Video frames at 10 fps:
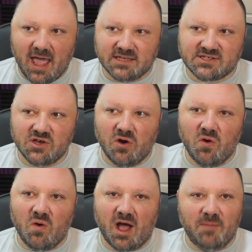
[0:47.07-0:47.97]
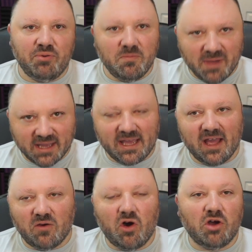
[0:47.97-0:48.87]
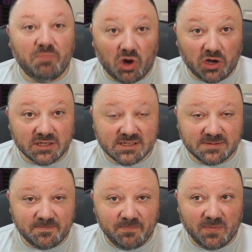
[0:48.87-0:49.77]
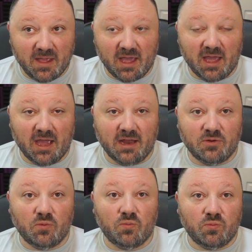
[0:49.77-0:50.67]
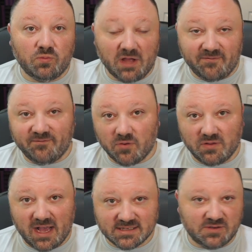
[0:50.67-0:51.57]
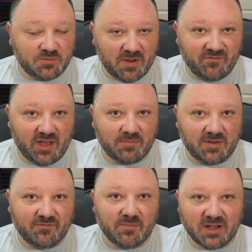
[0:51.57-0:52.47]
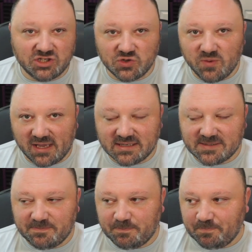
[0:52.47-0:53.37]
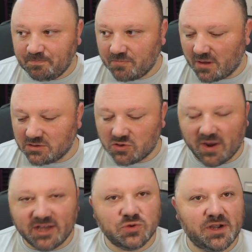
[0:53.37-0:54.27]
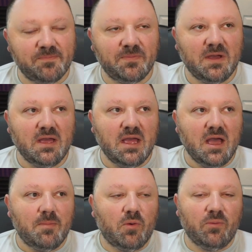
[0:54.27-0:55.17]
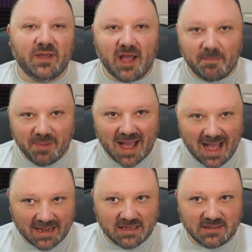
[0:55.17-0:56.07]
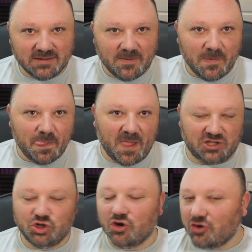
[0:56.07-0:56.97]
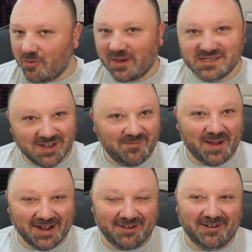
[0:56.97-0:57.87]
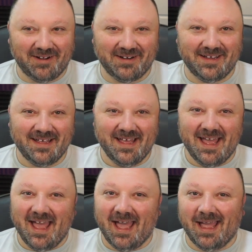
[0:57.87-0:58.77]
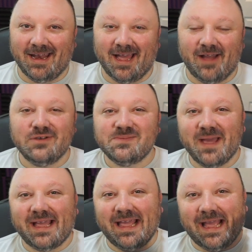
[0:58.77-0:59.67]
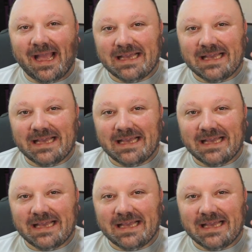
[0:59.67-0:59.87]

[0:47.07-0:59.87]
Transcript: So I put my account on pause and left for Alaska with my family for about 2 weeks. It was a great trip, but when we got back, I turned all my stuff back on and I was making